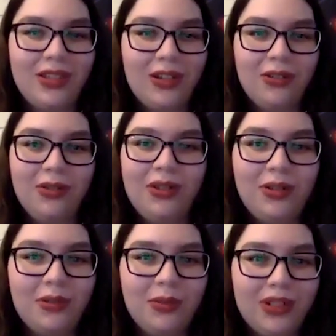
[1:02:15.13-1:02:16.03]
So
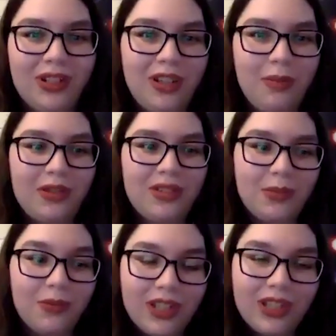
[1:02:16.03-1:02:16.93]
we're talking about
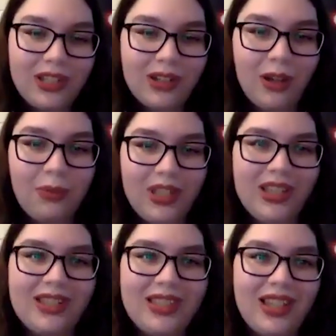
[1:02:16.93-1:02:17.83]
some really tall peaks,